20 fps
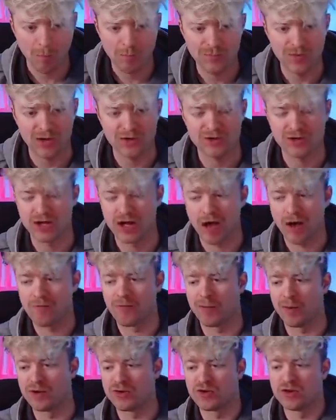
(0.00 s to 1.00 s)
not trying to have
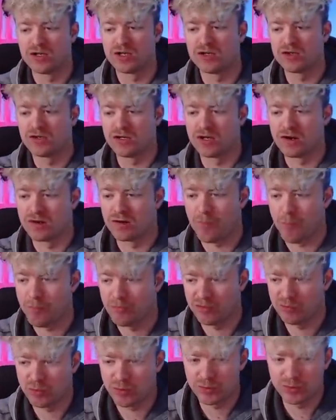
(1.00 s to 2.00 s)
a bunch of links in here.
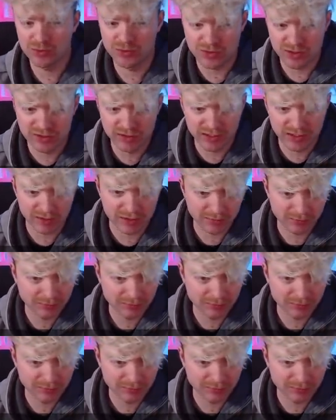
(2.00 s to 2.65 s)
But what were you trying to link?